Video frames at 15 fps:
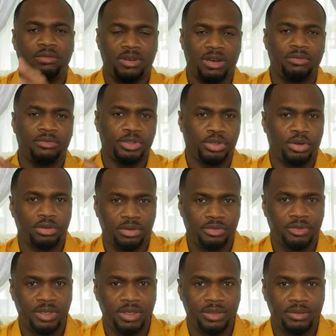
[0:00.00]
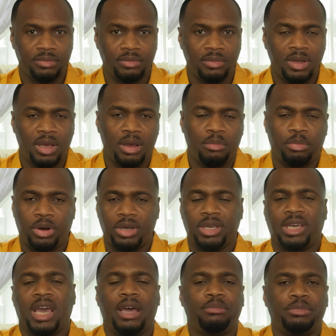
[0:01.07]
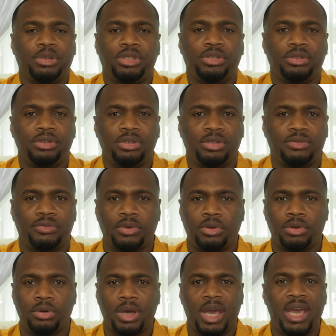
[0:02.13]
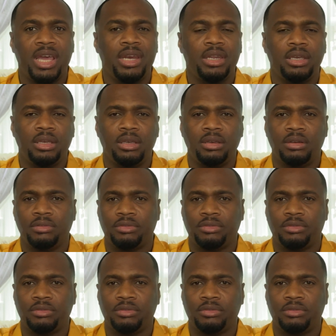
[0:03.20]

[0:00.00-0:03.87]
the start time of the event, when they're expecting